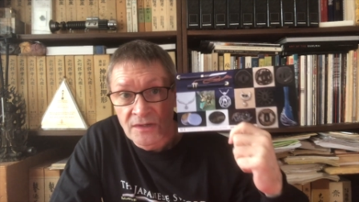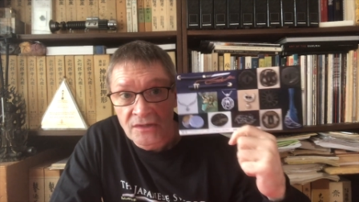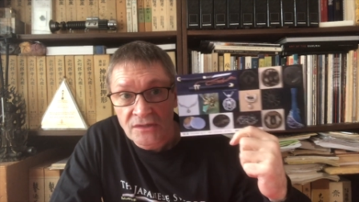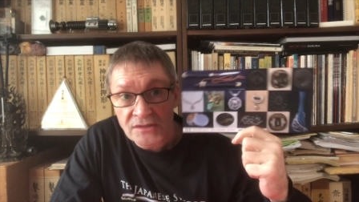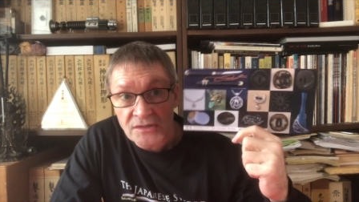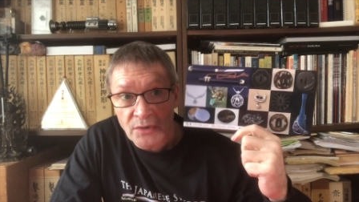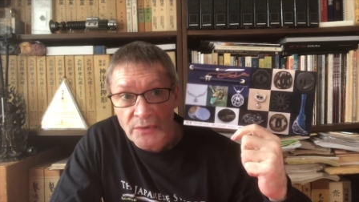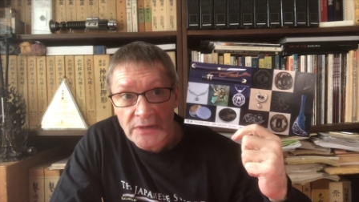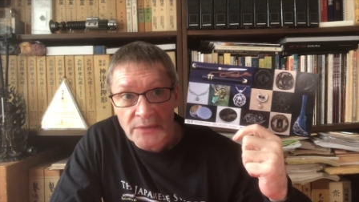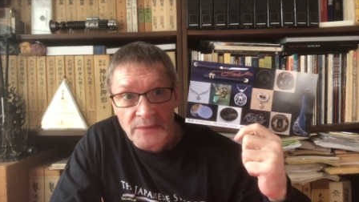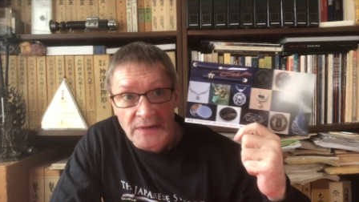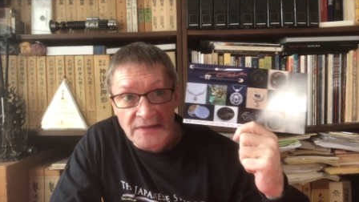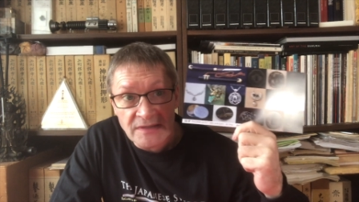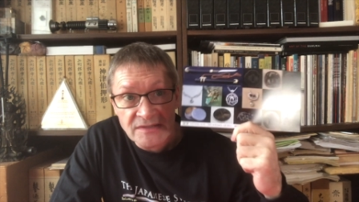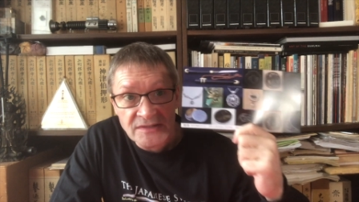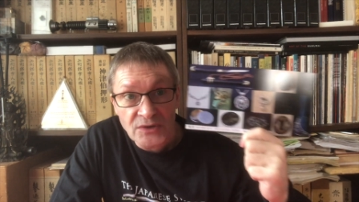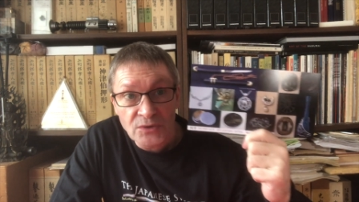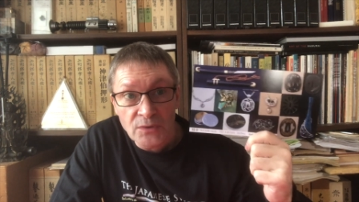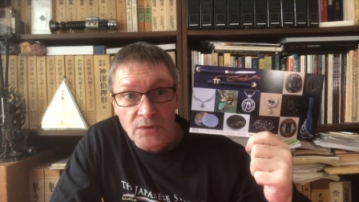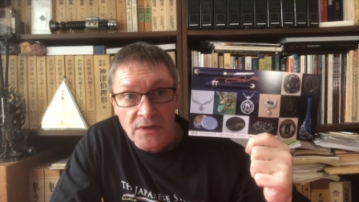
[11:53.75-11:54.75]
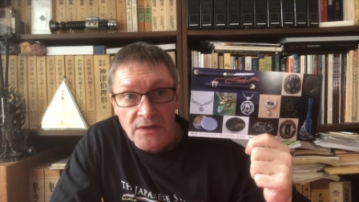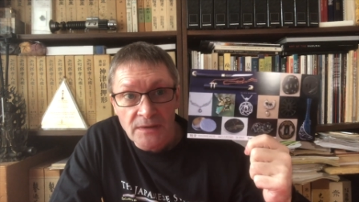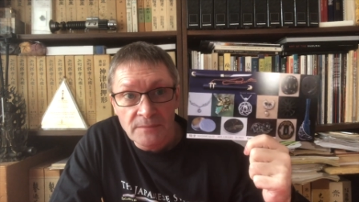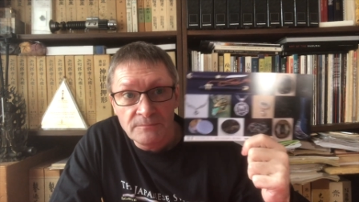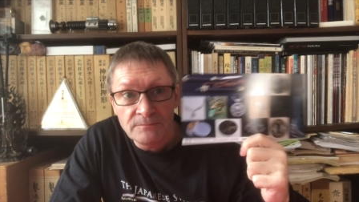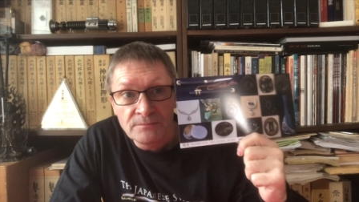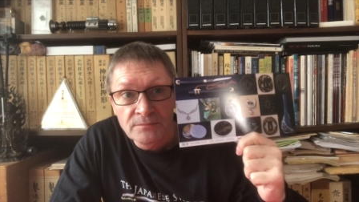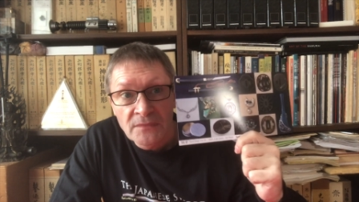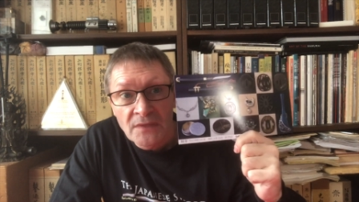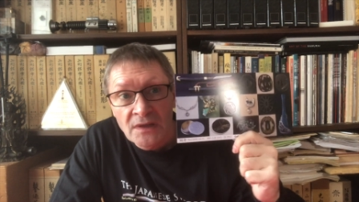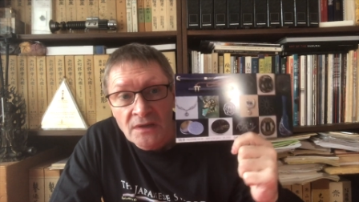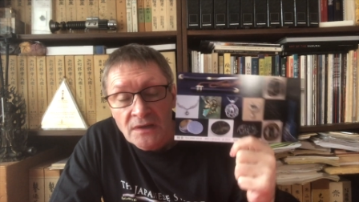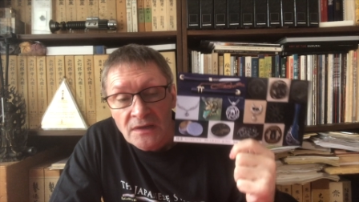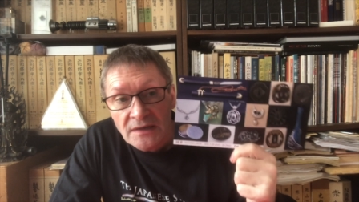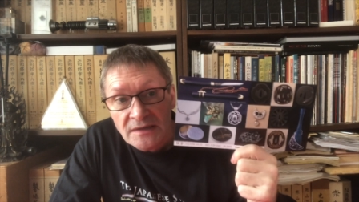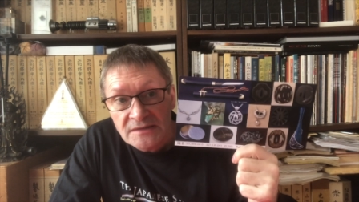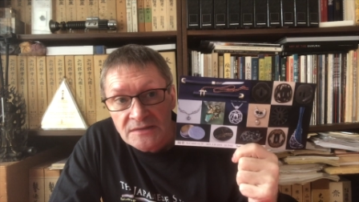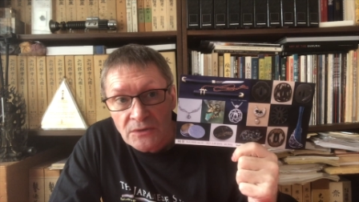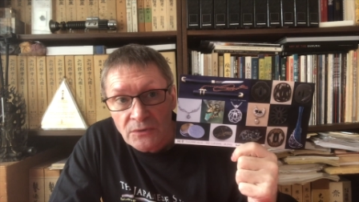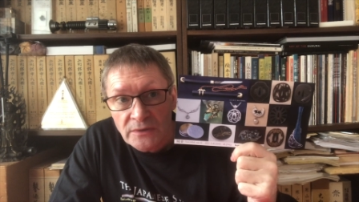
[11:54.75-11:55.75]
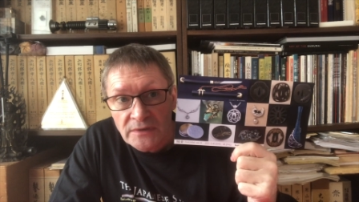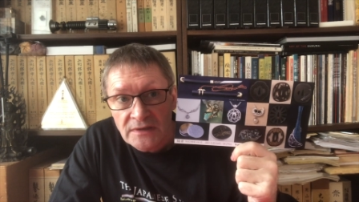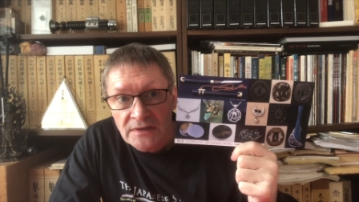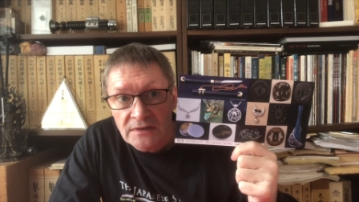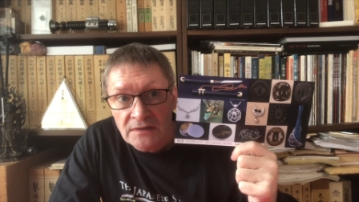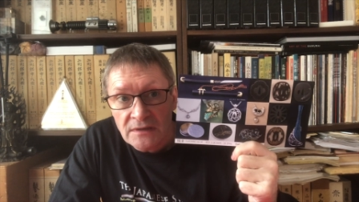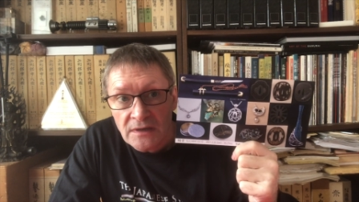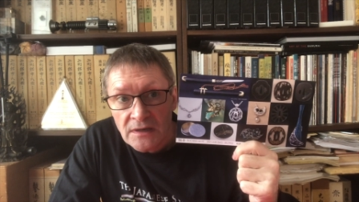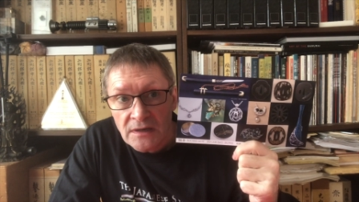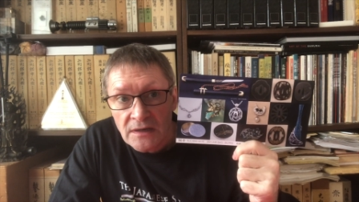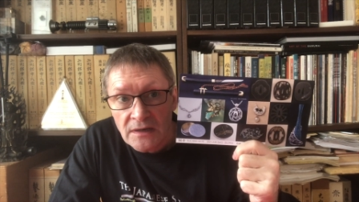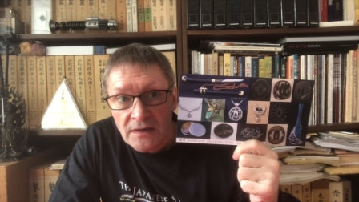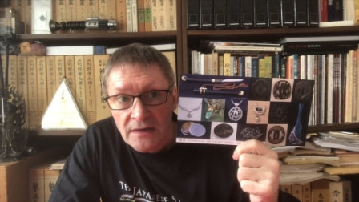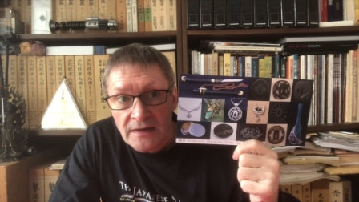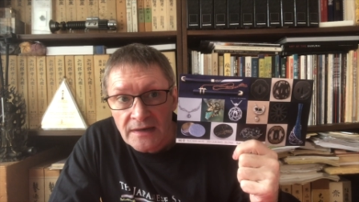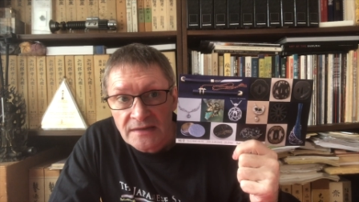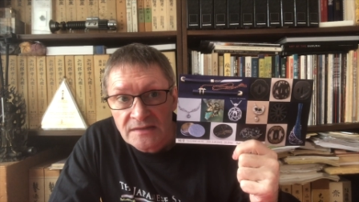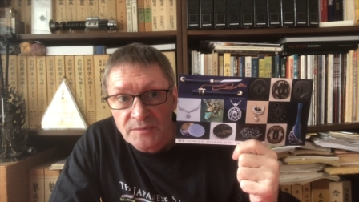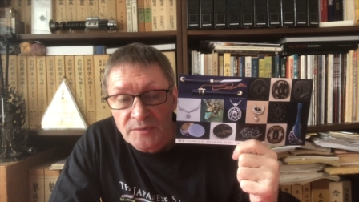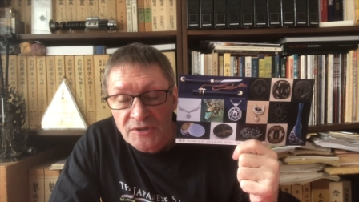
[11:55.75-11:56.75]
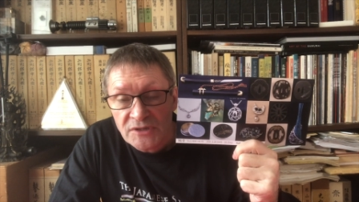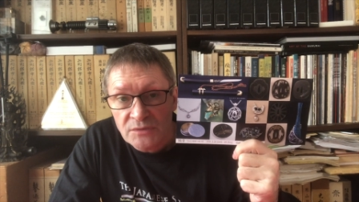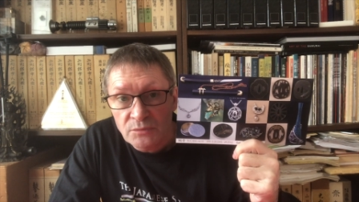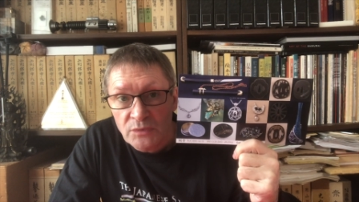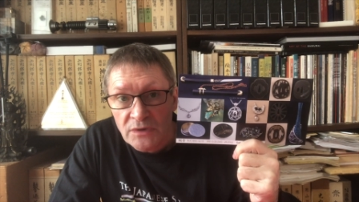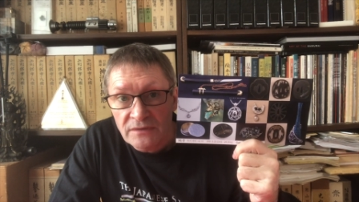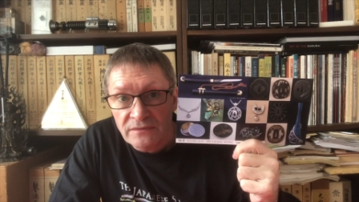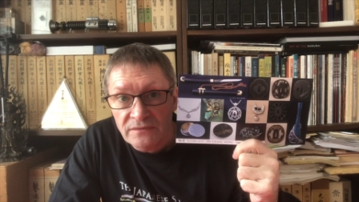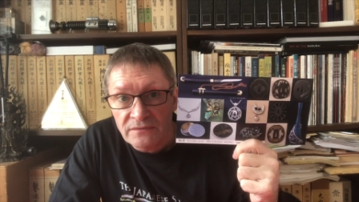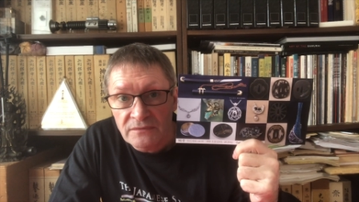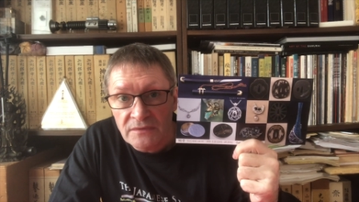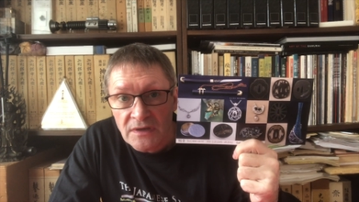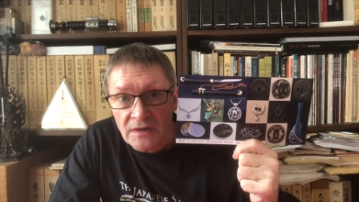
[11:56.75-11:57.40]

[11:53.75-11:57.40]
So anyway, so it's going in an exhibition with